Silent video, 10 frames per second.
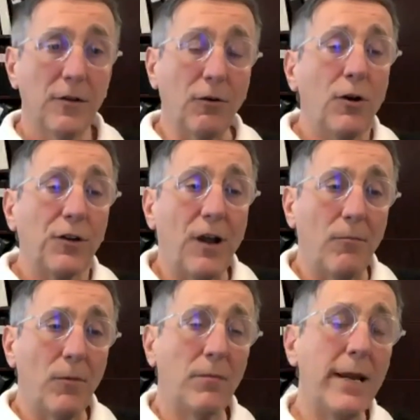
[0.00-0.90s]
So
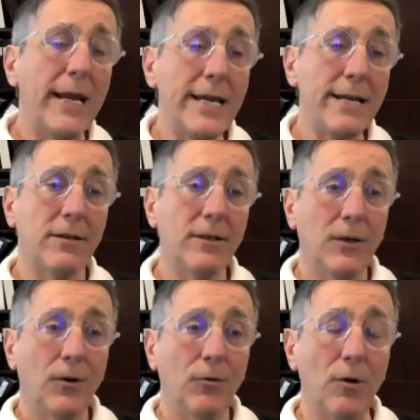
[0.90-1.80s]
someone may
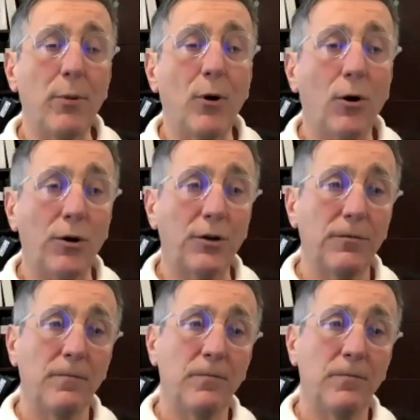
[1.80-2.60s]
report